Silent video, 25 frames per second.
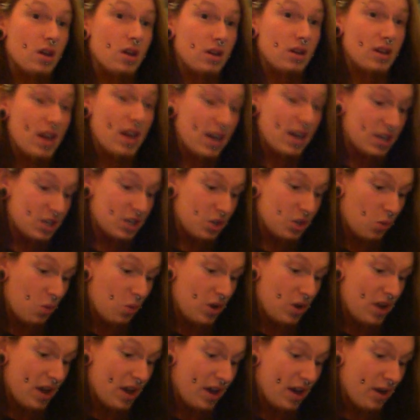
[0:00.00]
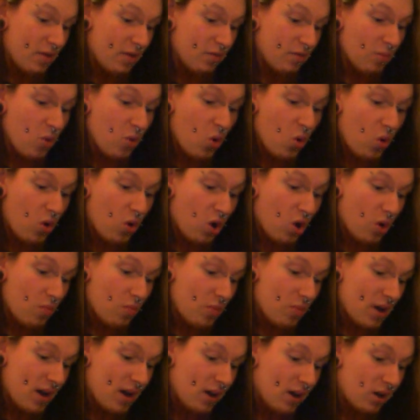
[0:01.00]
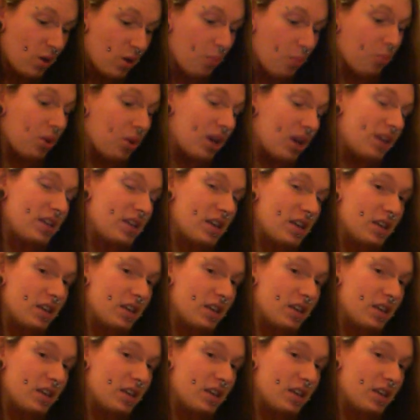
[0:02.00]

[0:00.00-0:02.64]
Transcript: Next we have Mortal Kombat Complete